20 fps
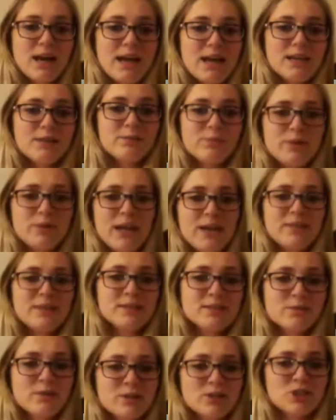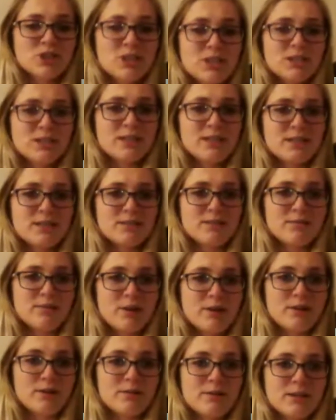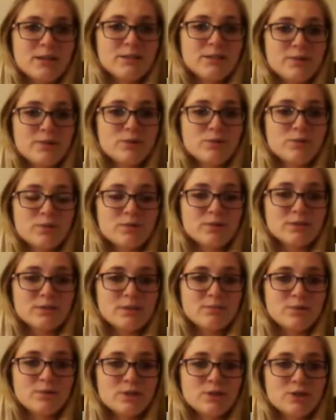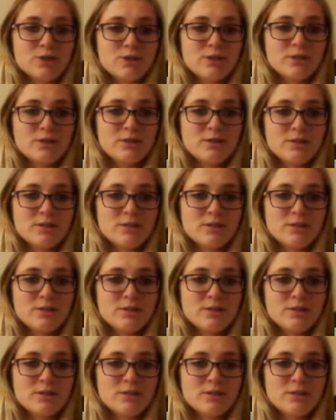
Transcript: and we had this question in our individual quiz, I'm pretty sure.